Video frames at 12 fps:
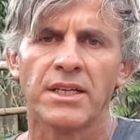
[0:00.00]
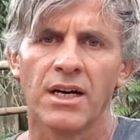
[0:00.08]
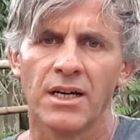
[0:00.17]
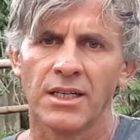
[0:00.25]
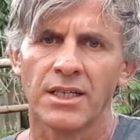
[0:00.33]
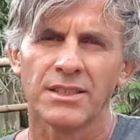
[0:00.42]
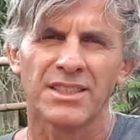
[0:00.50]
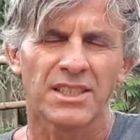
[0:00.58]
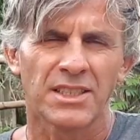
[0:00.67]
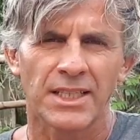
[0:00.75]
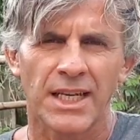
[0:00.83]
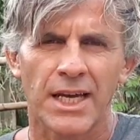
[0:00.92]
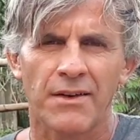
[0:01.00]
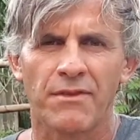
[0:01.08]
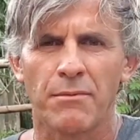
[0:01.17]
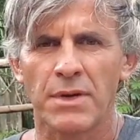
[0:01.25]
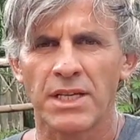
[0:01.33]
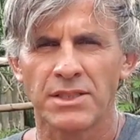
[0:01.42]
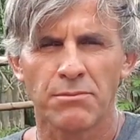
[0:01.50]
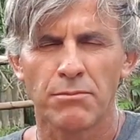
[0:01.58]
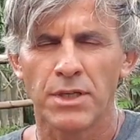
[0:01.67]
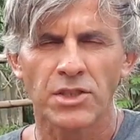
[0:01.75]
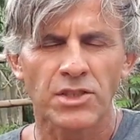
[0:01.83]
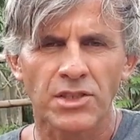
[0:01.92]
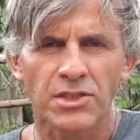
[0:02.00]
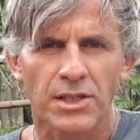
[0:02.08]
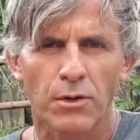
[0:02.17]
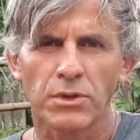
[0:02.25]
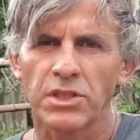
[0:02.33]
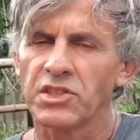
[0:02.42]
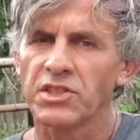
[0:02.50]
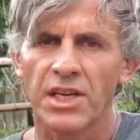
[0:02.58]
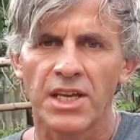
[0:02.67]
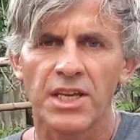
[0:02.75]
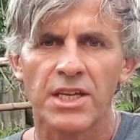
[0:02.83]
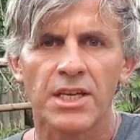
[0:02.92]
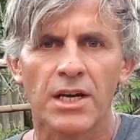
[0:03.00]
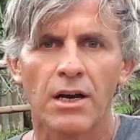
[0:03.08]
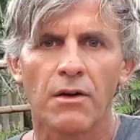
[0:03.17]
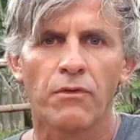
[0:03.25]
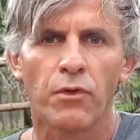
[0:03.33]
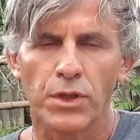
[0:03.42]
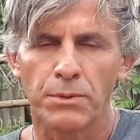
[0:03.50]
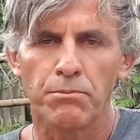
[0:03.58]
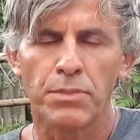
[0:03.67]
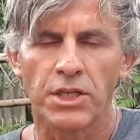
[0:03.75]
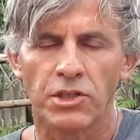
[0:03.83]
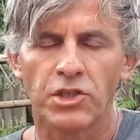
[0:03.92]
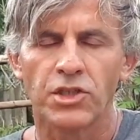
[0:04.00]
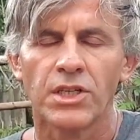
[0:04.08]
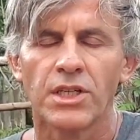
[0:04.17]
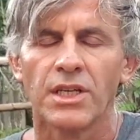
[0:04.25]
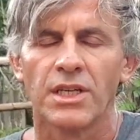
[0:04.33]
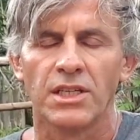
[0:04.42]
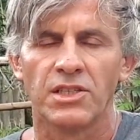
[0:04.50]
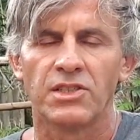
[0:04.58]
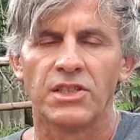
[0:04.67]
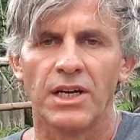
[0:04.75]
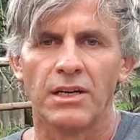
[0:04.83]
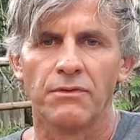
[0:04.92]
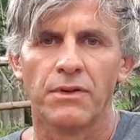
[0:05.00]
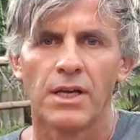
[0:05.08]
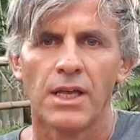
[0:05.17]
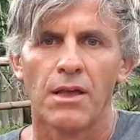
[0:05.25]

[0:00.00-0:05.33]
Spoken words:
island, doesn't have amazing beaches. I wouldn't stay here for the beach itself.